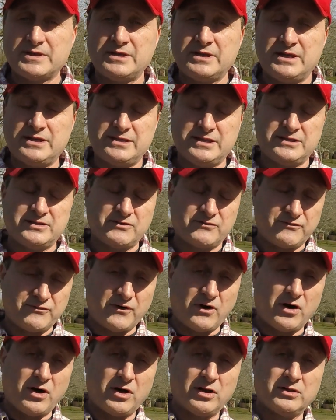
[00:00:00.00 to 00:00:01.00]
and then the
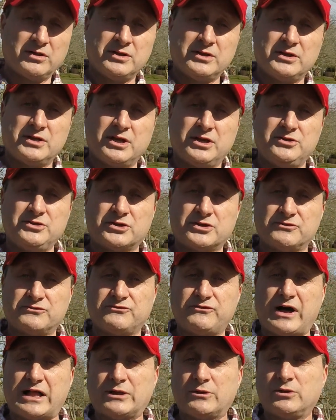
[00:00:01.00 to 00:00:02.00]
fall, and you can
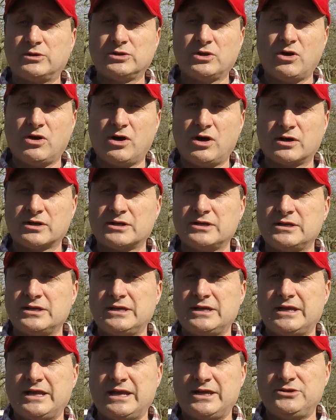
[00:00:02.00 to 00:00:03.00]
follow along
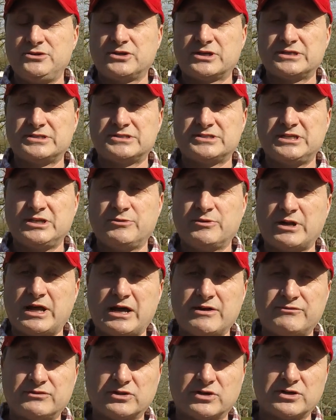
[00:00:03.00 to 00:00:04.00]
and you can see what
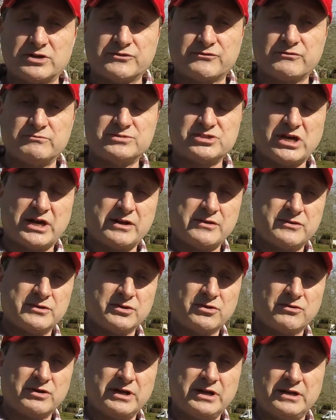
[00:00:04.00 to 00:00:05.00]
I've learned from Jonathan
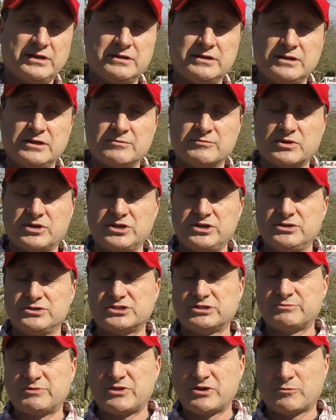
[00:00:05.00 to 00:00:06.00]
Green. I'm going to use
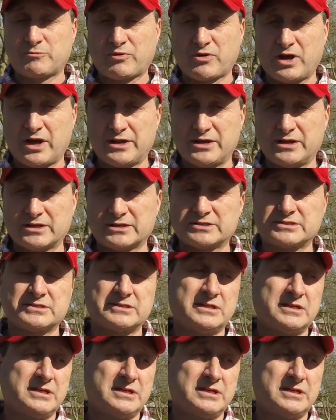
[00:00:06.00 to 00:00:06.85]
some of their products